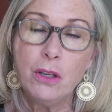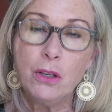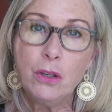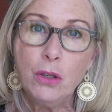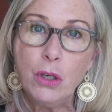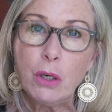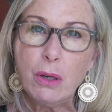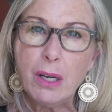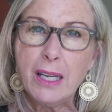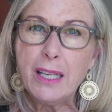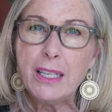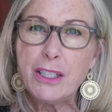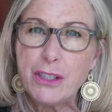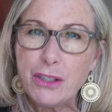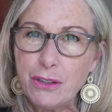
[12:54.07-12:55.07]
You know,
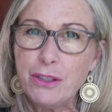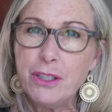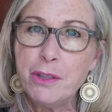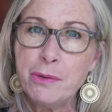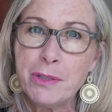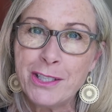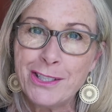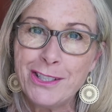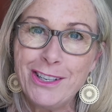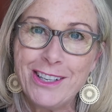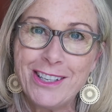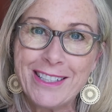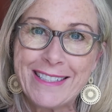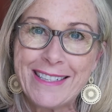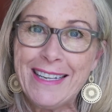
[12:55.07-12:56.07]
do your
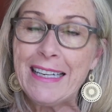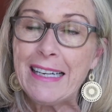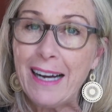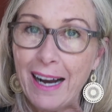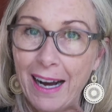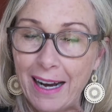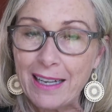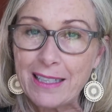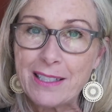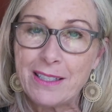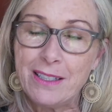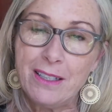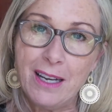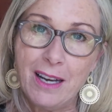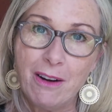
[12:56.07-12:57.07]
research,
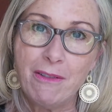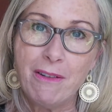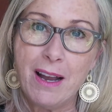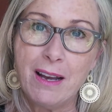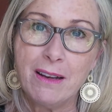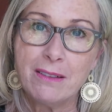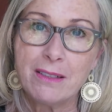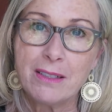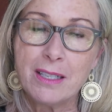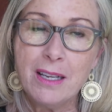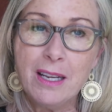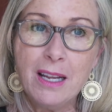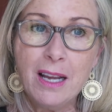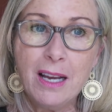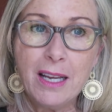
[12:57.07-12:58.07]
ask around.
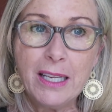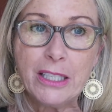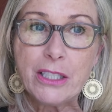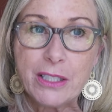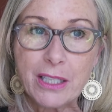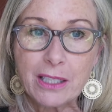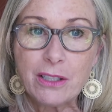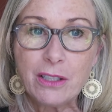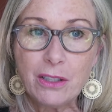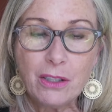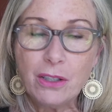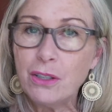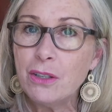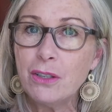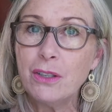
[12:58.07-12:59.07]
It doesn't
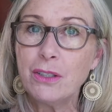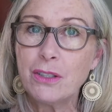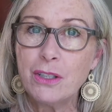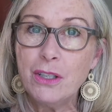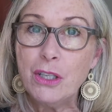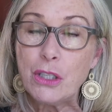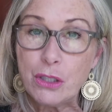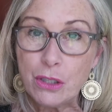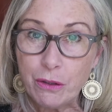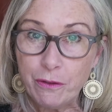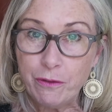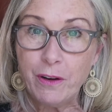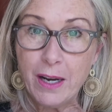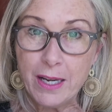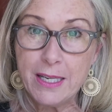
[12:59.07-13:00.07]
hurt to
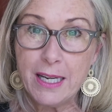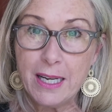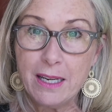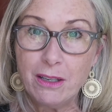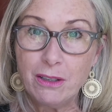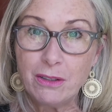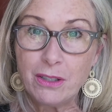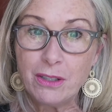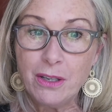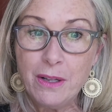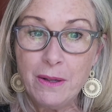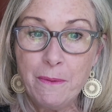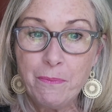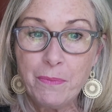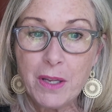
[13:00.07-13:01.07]
find out.
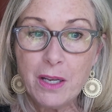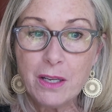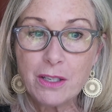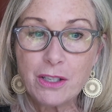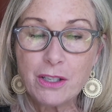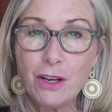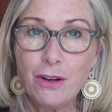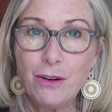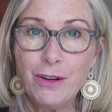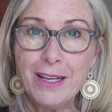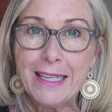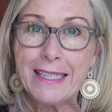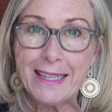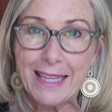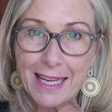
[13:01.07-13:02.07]
So
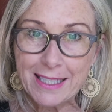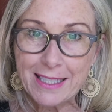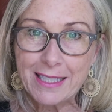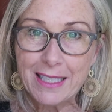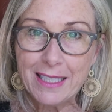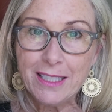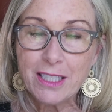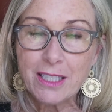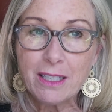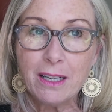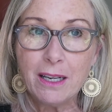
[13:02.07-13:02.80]
that's it.